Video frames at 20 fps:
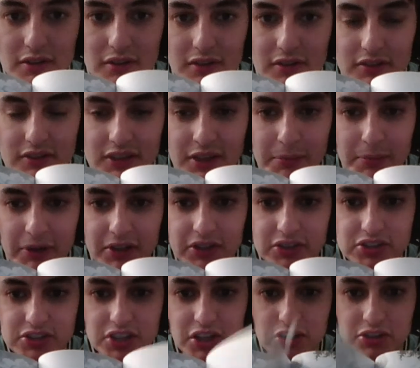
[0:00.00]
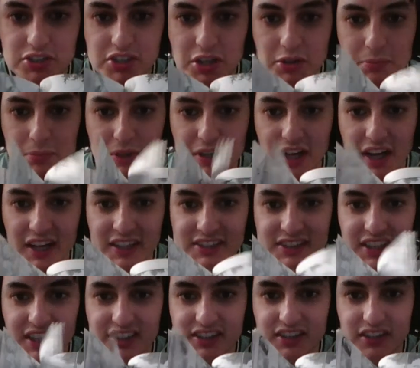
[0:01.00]
typical shoujo, but I'd say
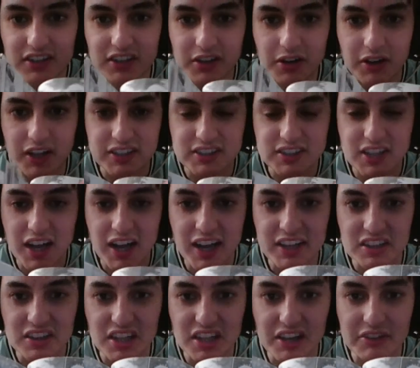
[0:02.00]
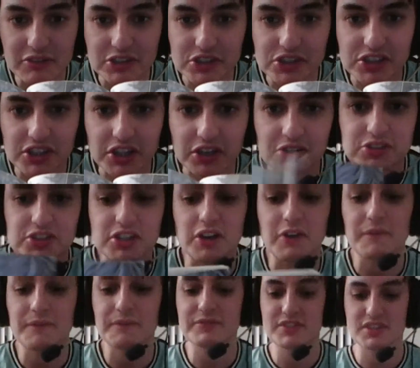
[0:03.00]
it's high level shoujo.
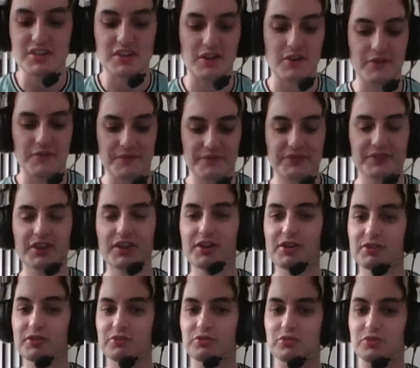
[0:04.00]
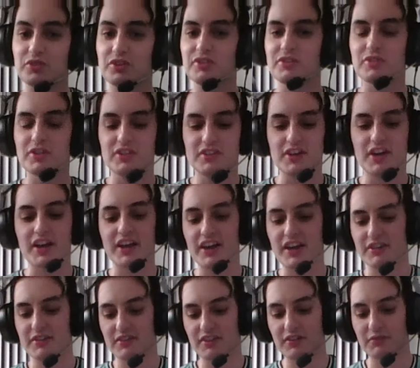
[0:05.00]
So again,
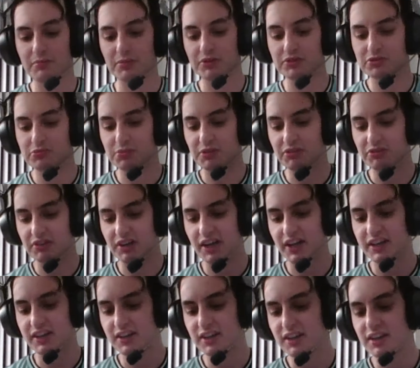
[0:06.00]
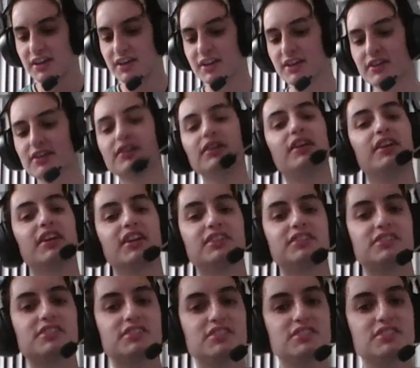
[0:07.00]
Blue Spring Ride gets the
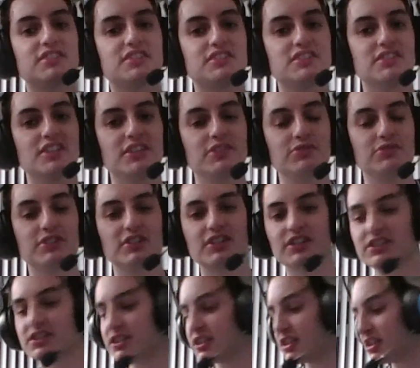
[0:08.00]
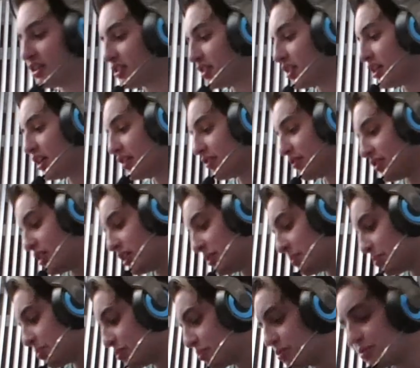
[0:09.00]
Steven seal of
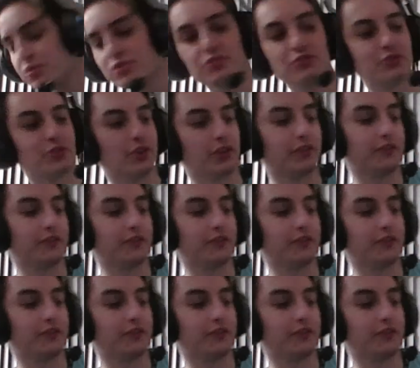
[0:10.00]
approval.